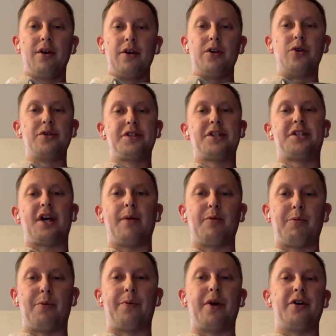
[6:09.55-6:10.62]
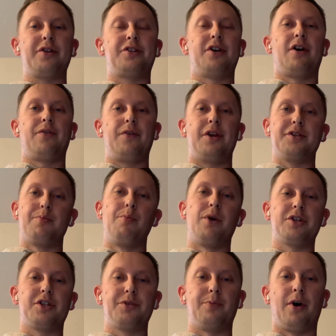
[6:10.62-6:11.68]
Use this time to prepare yourself as
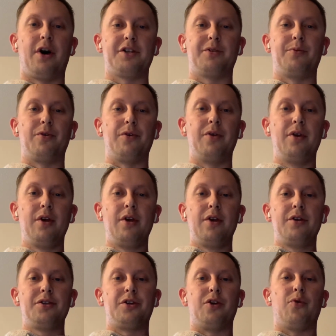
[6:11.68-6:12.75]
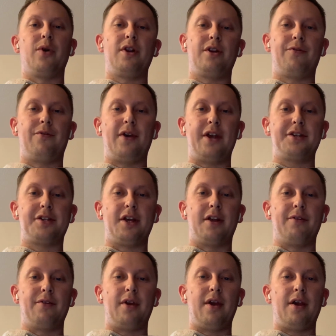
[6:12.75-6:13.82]
much as possible so you're ready to face
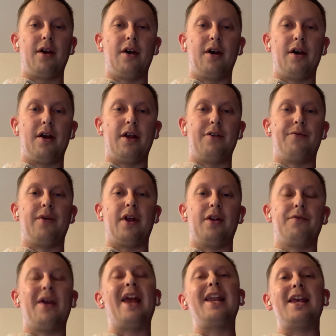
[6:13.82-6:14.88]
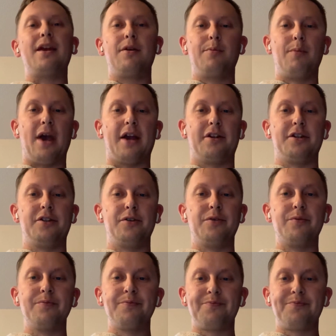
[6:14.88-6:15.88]
an event of any magnitude.